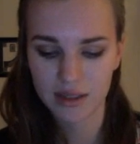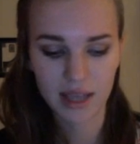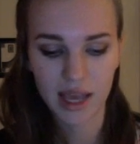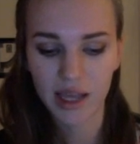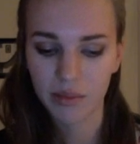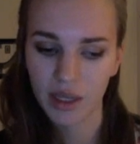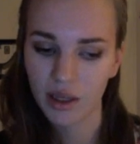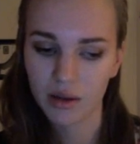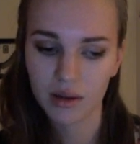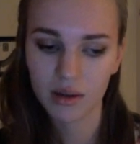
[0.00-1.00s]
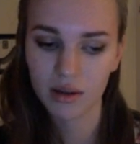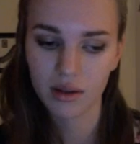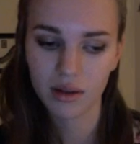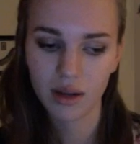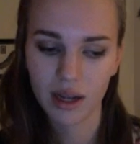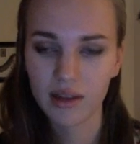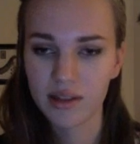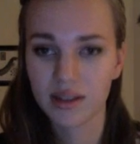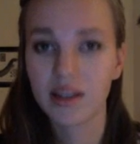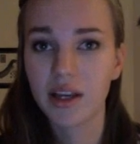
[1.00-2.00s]
taken me at
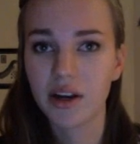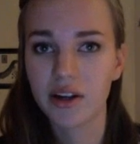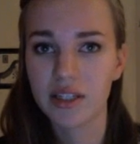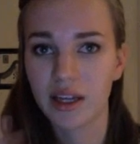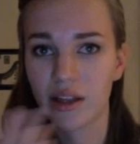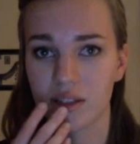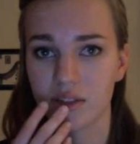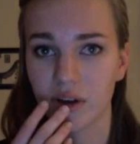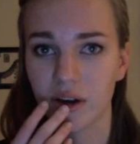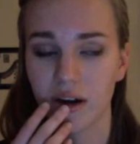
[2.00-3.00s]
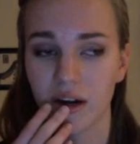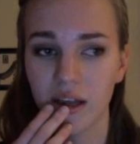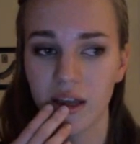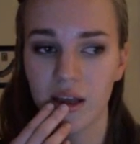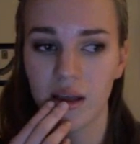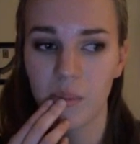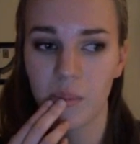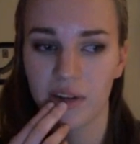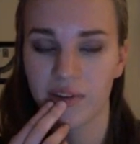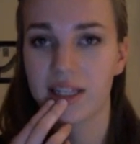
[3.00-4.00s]
least a year to get this far,
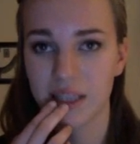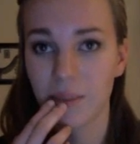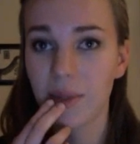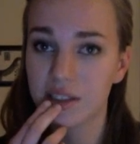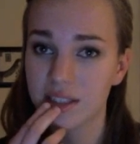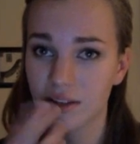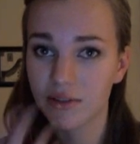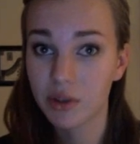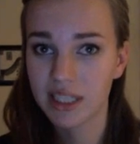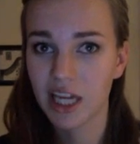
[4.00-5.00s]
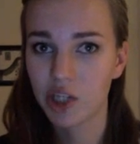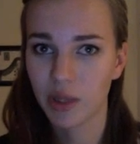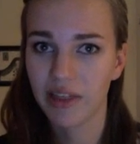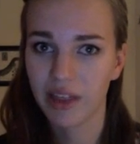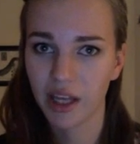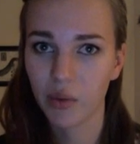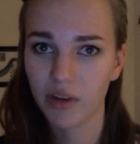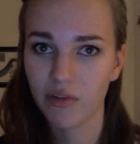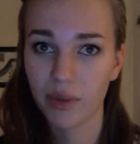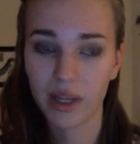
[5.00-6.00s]
but if I had set myself to a schedule, I think it would
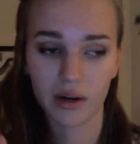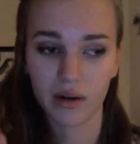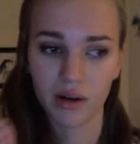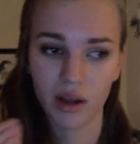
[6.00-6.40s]
have been